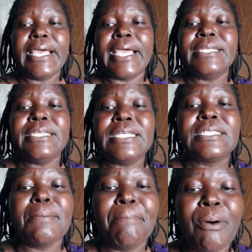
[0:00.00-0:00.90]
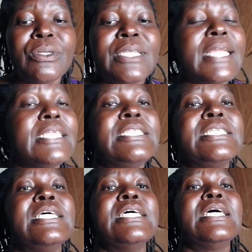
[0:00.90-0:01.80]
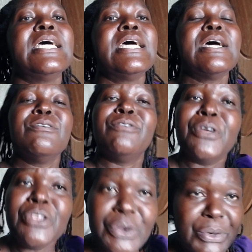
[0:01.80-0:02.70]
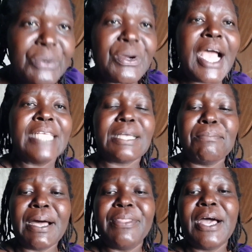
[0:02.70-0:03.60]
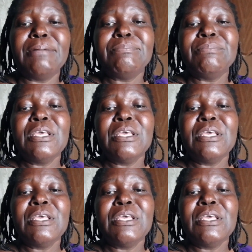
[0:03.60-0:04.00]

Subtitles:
And it is important for you as a mother,